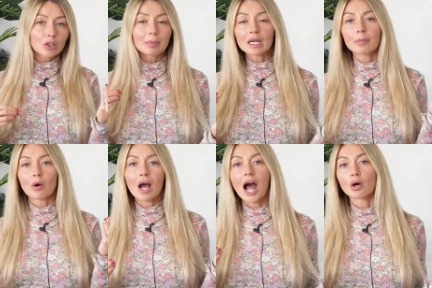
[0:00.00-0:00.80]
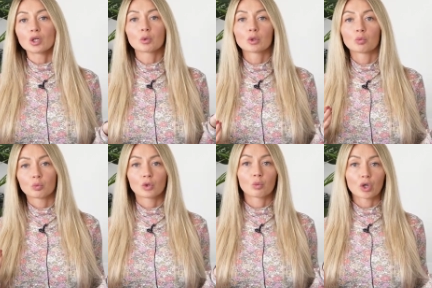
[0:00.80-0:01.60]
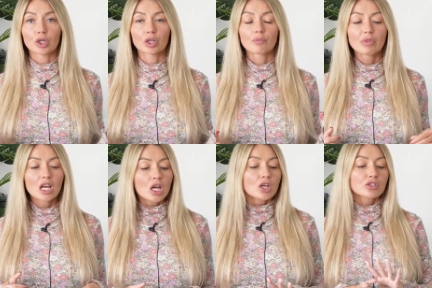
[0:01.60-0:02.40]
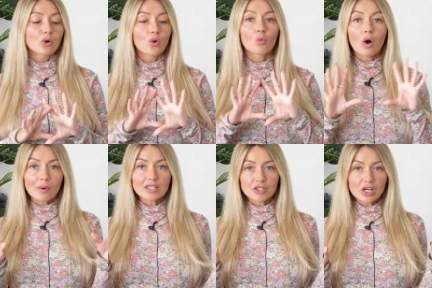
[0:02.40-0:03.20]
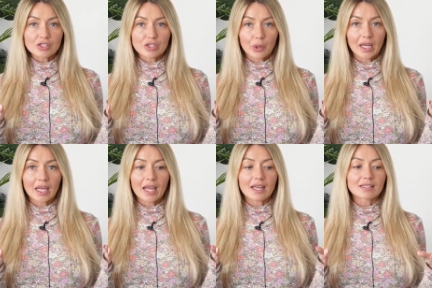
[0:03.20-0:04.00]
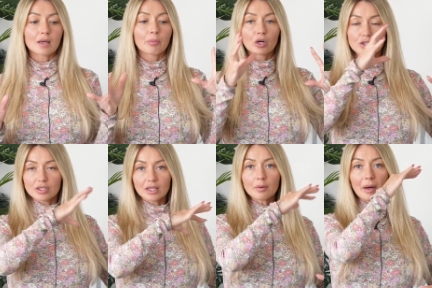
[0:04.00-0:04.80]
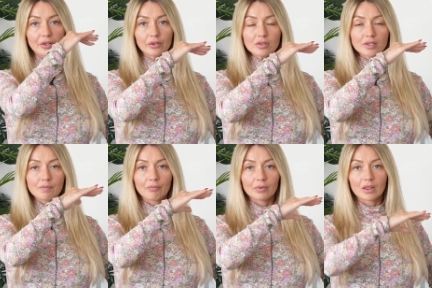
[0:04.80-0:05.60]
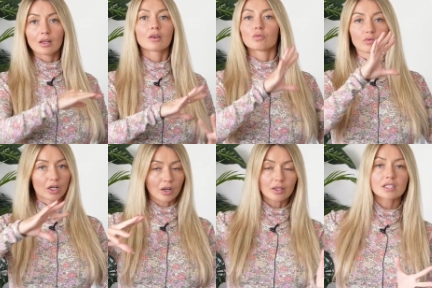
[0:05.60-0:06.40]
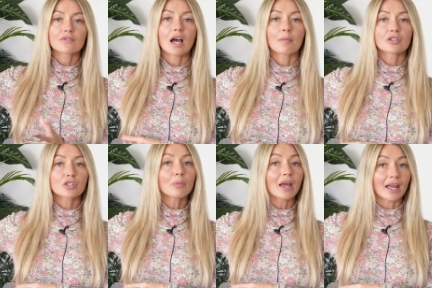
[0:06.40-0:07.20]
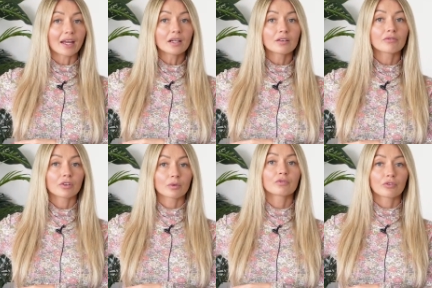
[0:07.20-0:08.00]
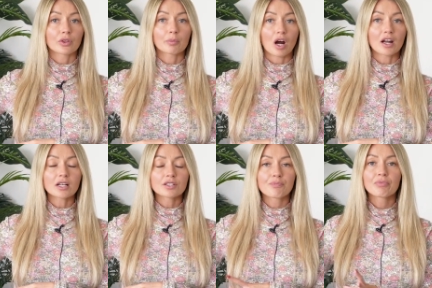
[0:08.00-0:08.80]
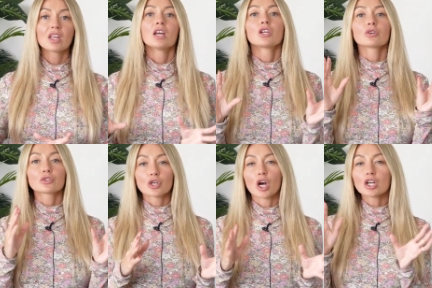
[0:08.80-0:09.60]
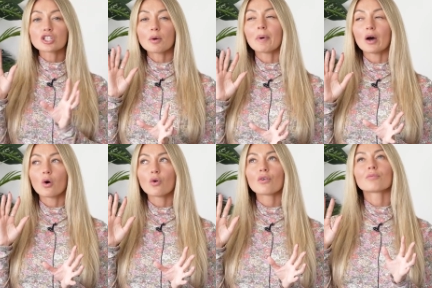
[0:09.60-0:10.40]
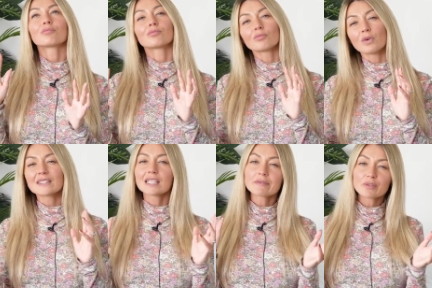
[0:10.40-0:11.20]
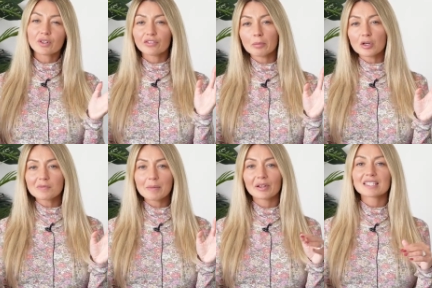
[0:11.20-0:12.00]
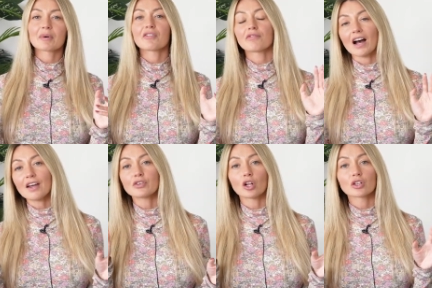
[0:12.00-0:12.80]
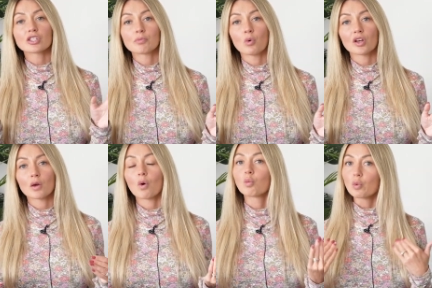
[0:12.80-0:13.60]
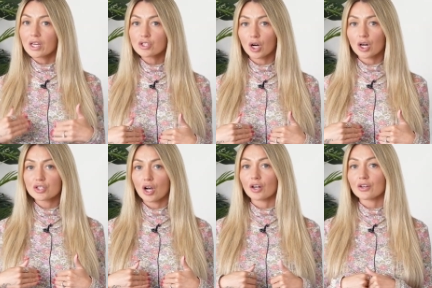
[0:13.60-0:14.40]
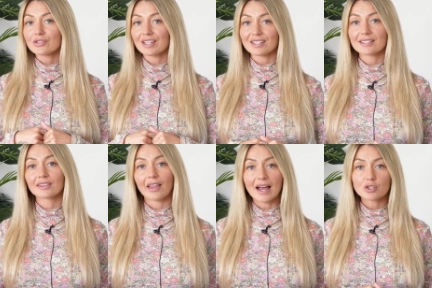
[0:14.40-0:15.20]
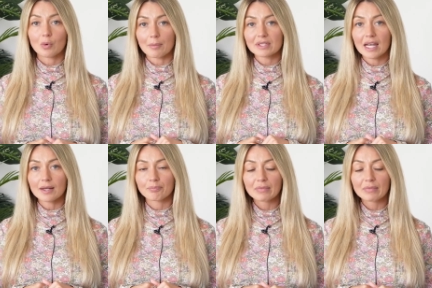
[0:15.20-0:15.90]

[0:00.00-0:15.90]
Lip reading: bit about how it will work. So what we suggest doing is purchasing the bundles, regardless of how much you pay for the product. You'll charge about, what seems to work for most people is about $5 more than what we charge on our Citizen Lash website.